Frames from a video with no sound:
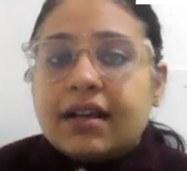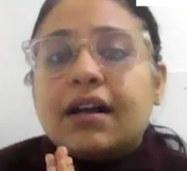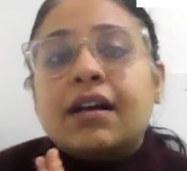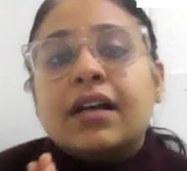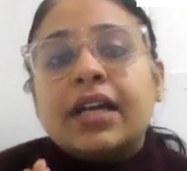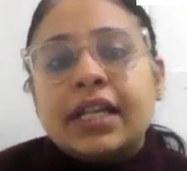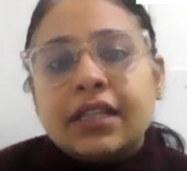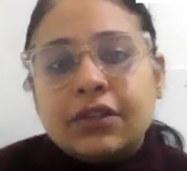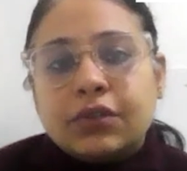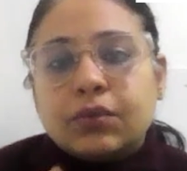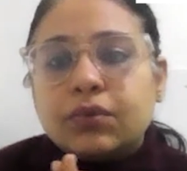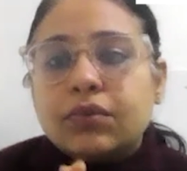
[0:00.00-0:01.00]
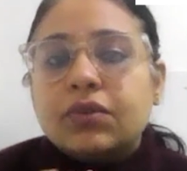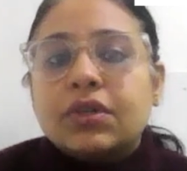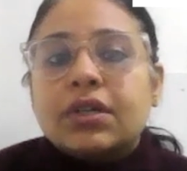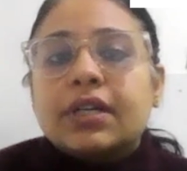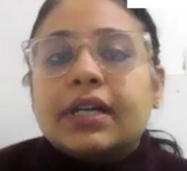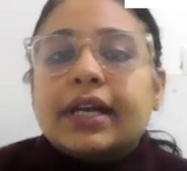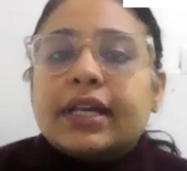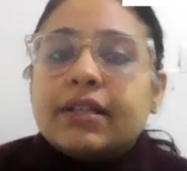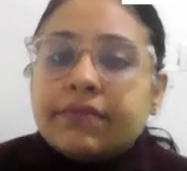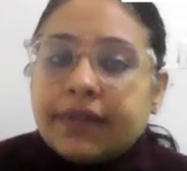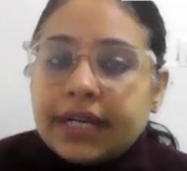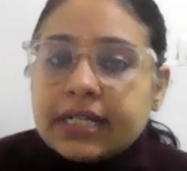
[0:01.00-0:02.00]
a Hindu
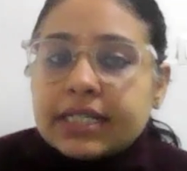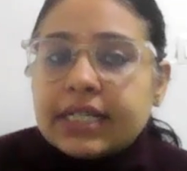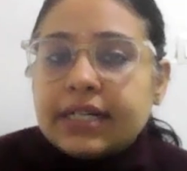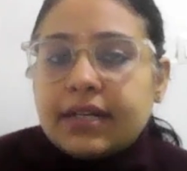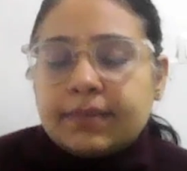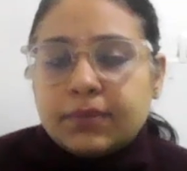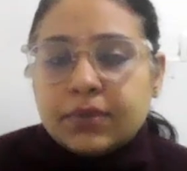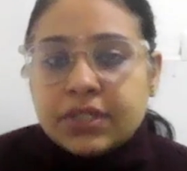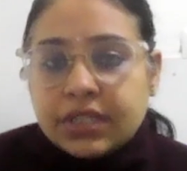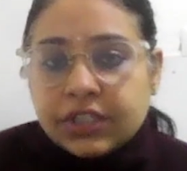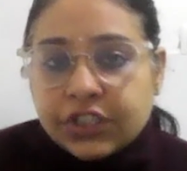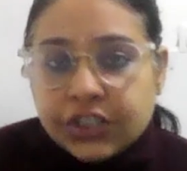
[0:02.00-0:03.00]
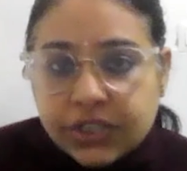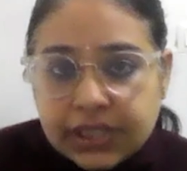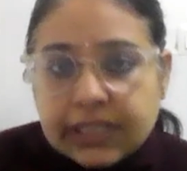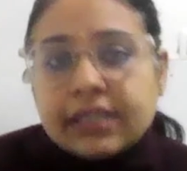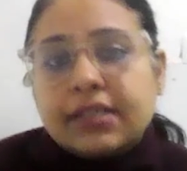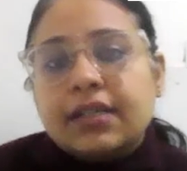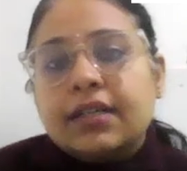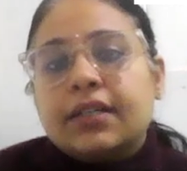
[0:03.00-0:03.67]
invented a positional